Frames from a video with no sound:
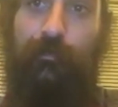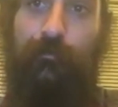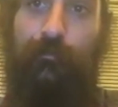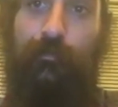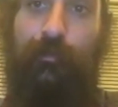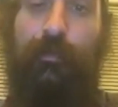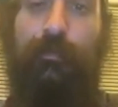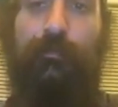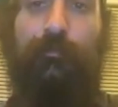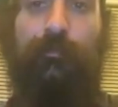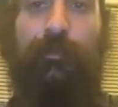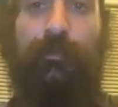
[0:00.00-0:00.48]

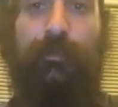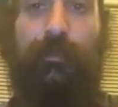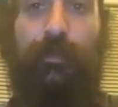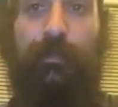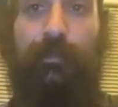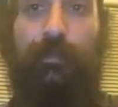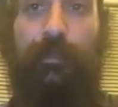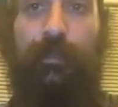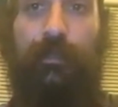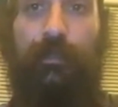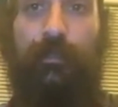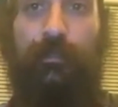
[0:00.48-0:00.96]
Please be in
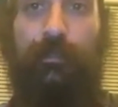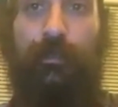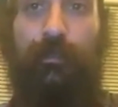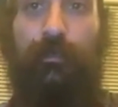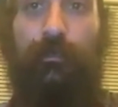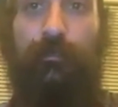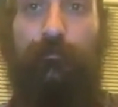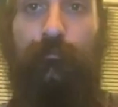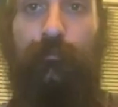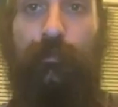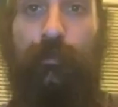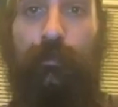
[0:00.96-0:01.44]
touch
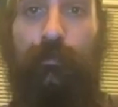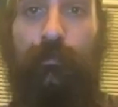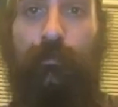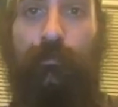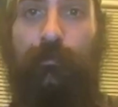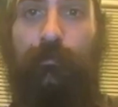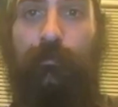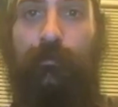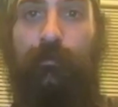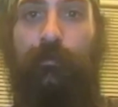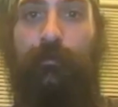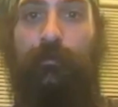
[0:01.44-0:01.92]
anytime,
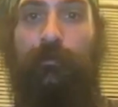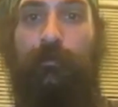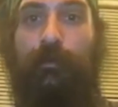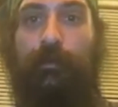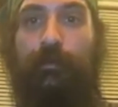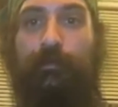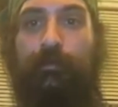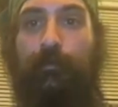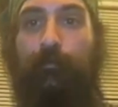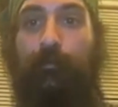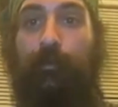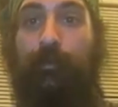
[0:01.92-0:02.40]
and
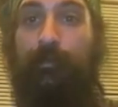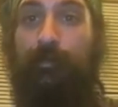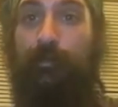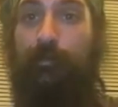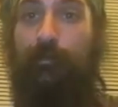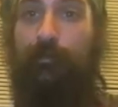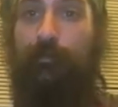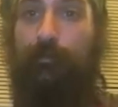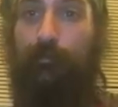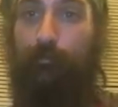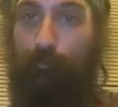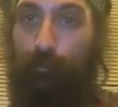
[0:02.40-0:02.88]
as I
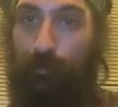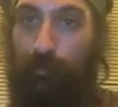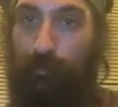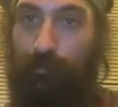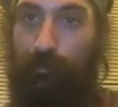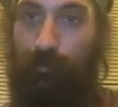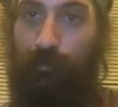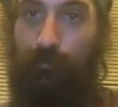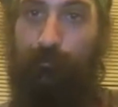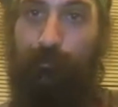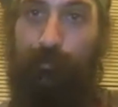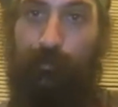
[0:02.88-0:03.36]
mentioned, please
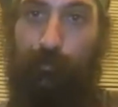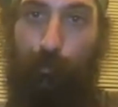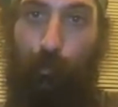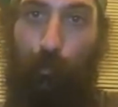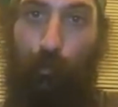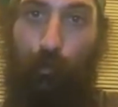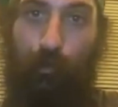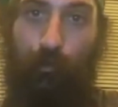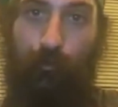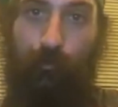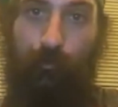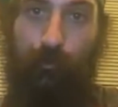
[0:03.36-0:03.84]
help
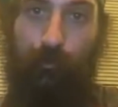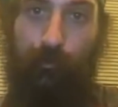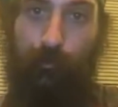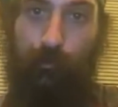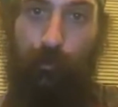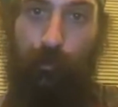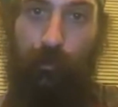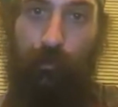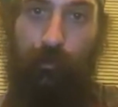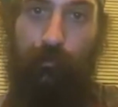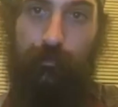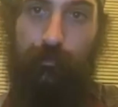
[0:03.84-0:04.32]
support this
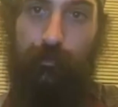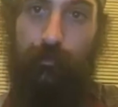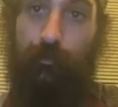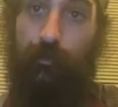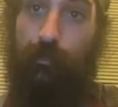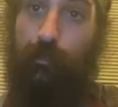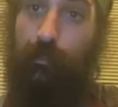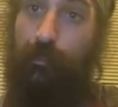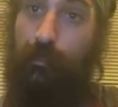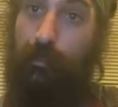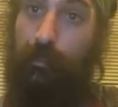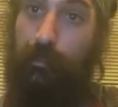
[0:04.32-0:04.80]
work so it
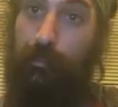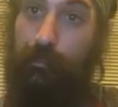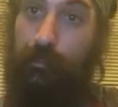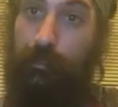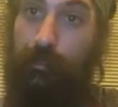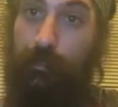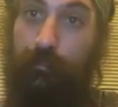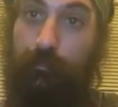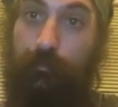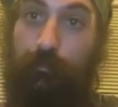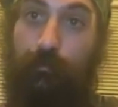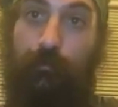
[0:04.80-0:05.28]
can
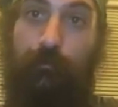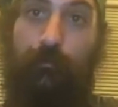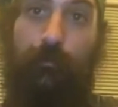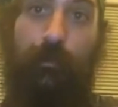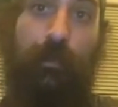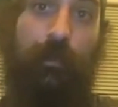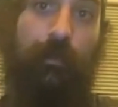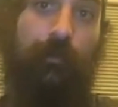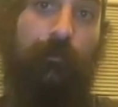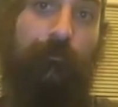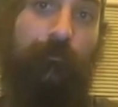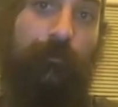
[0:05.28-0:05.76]
continue to thrive.